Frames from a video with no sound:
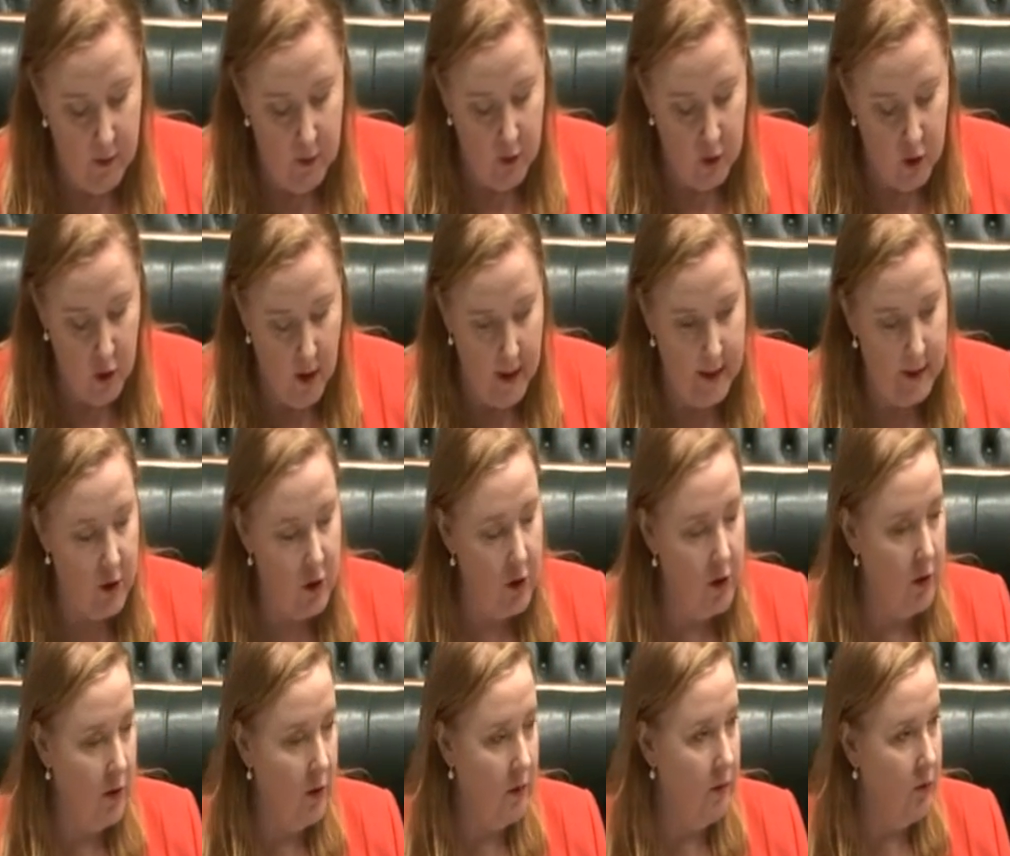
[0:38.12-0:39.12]
trying
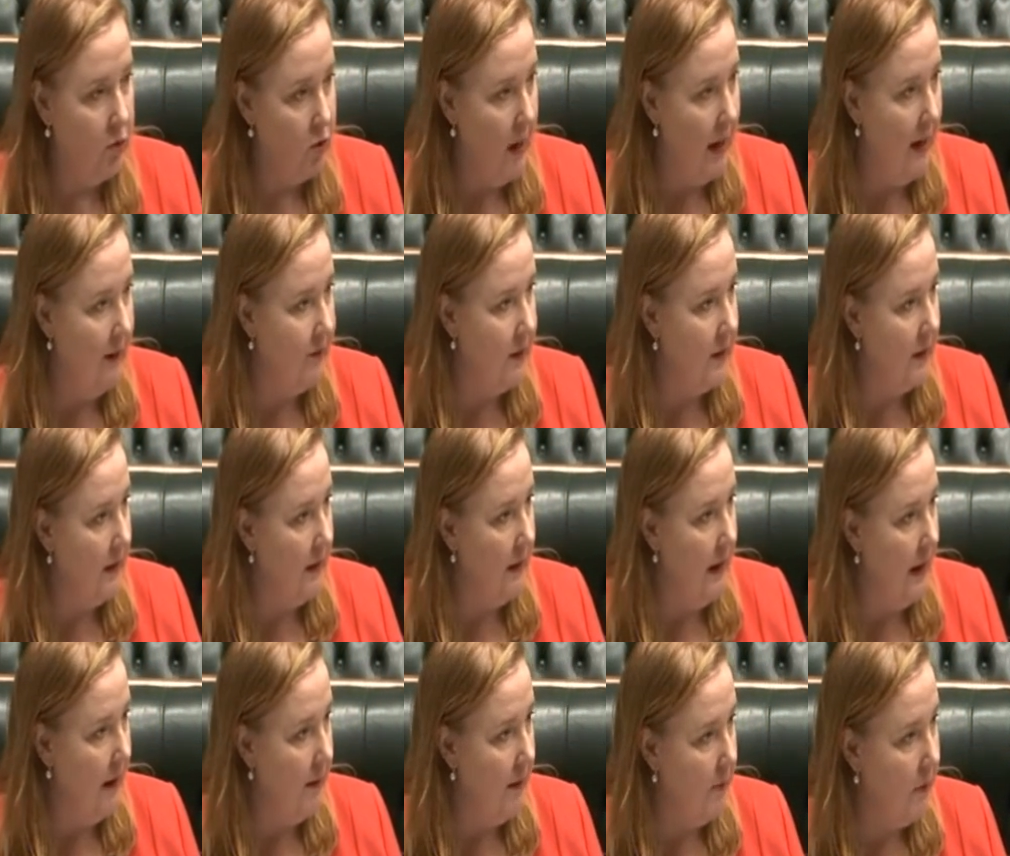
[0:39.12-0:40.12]
to draft
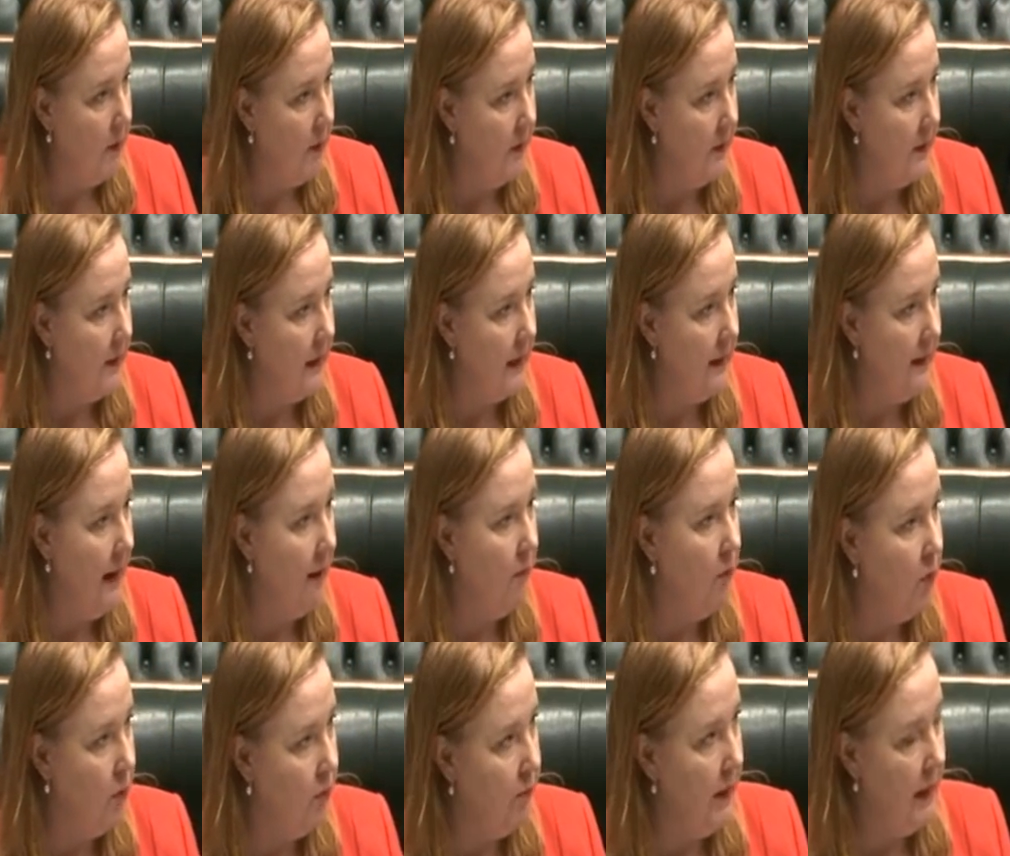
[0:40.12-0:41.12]
a policy that
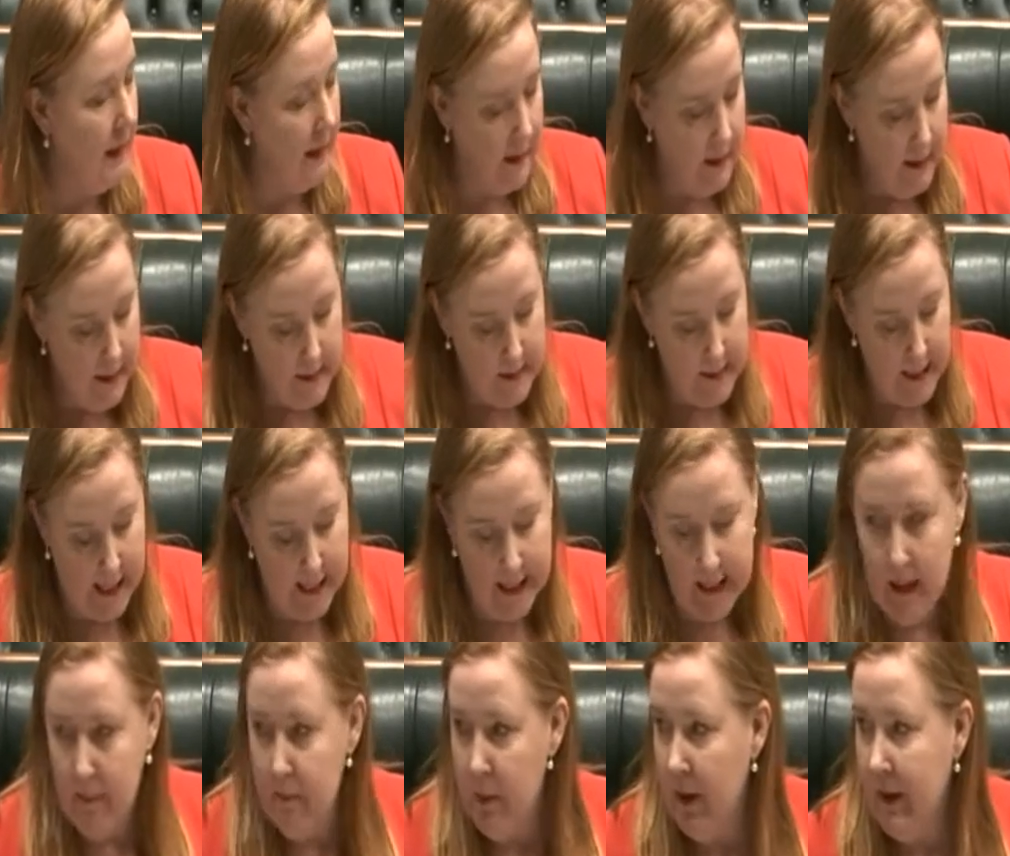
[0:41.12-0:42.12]
would be
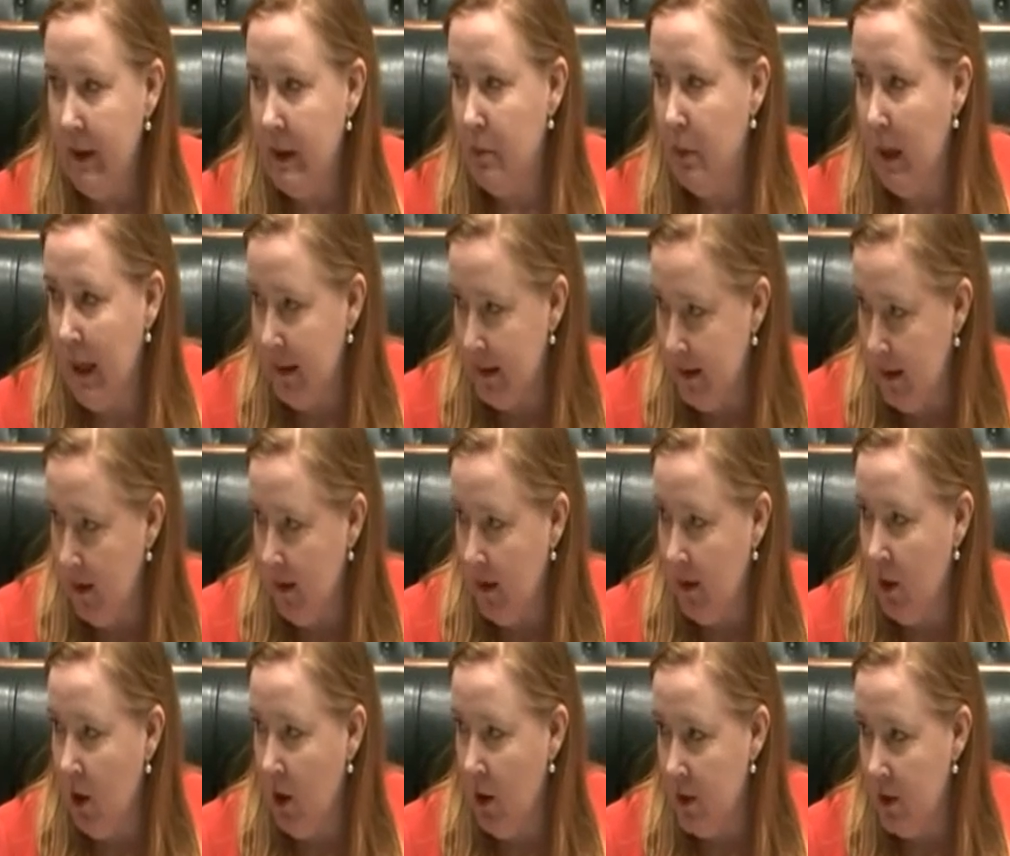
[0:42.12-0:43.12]
taken up by this place, and I
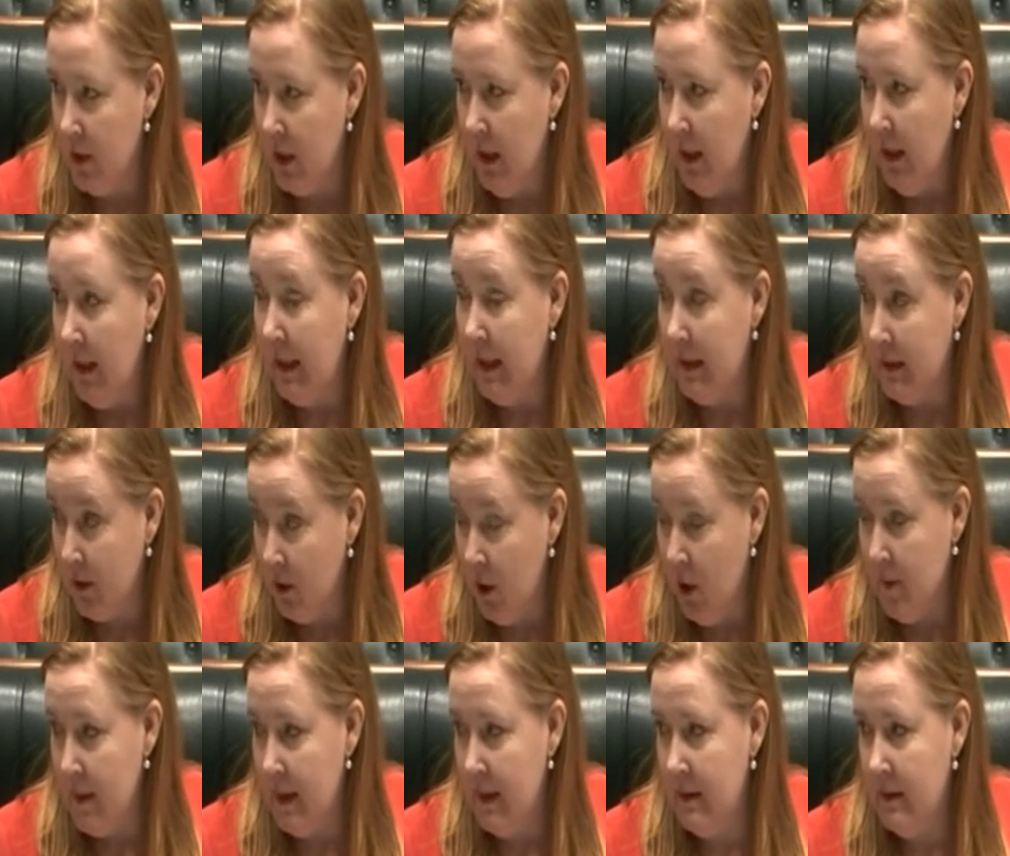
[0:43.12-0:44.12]
note his
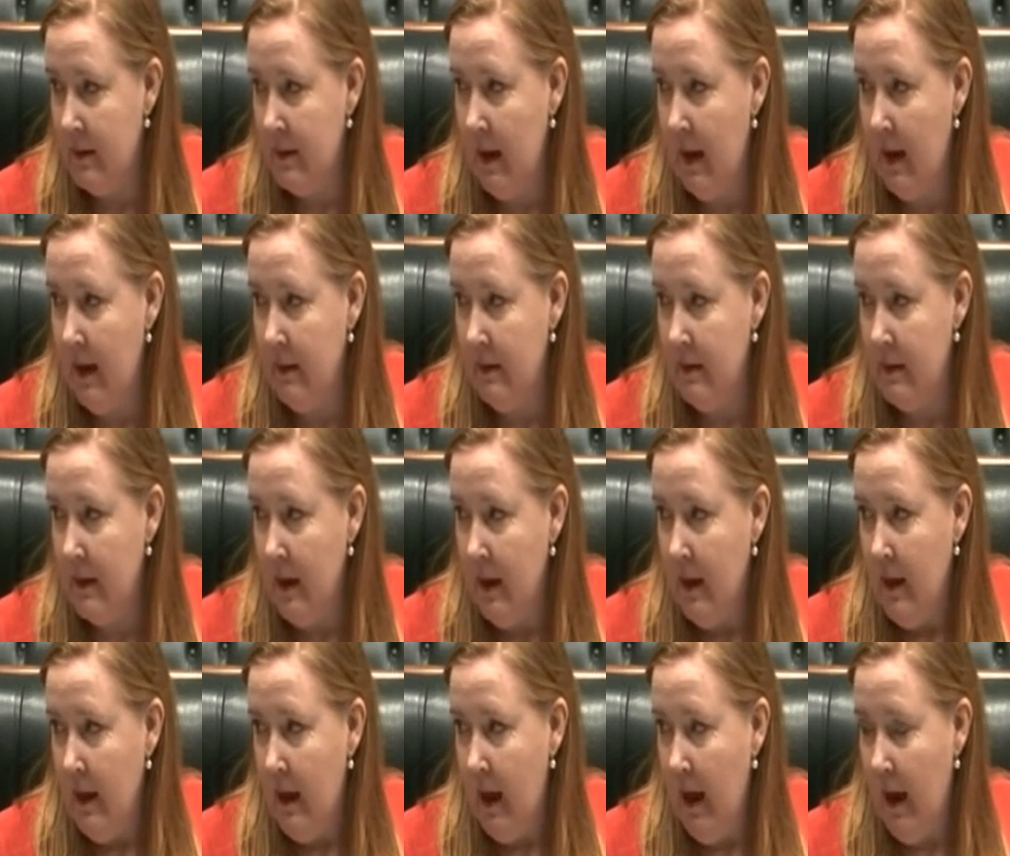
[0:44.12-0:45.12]
comments and
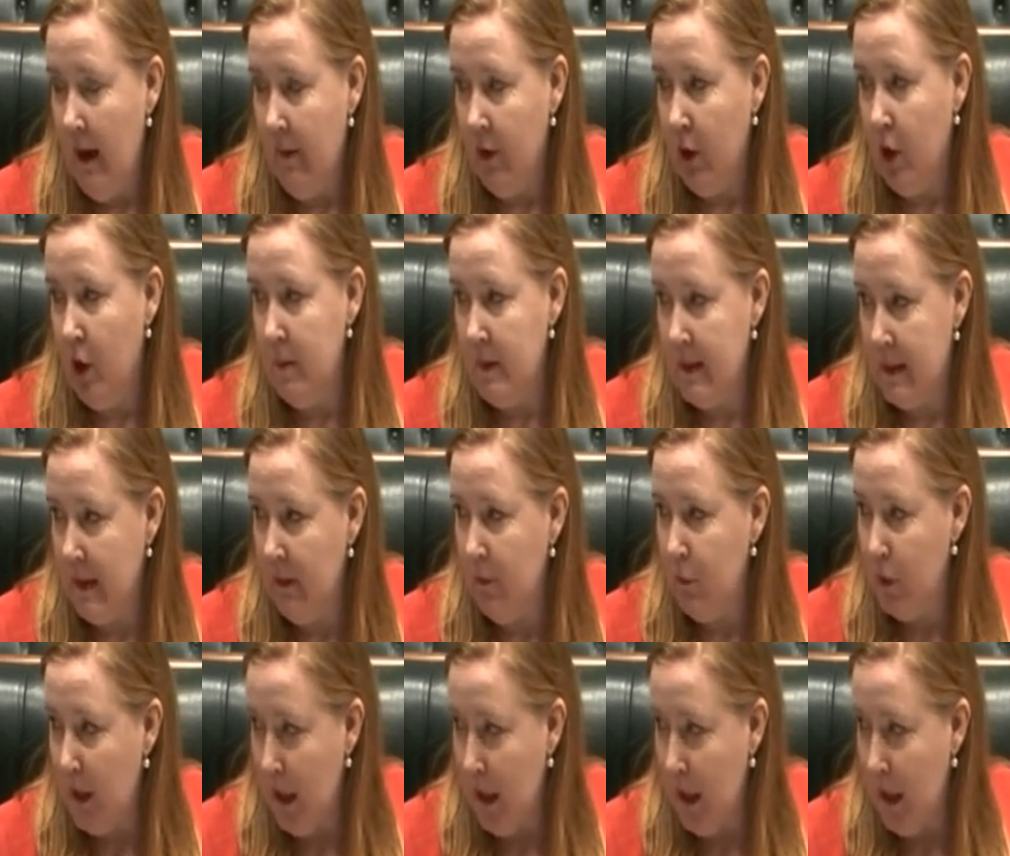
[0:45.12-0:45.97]
the comments that will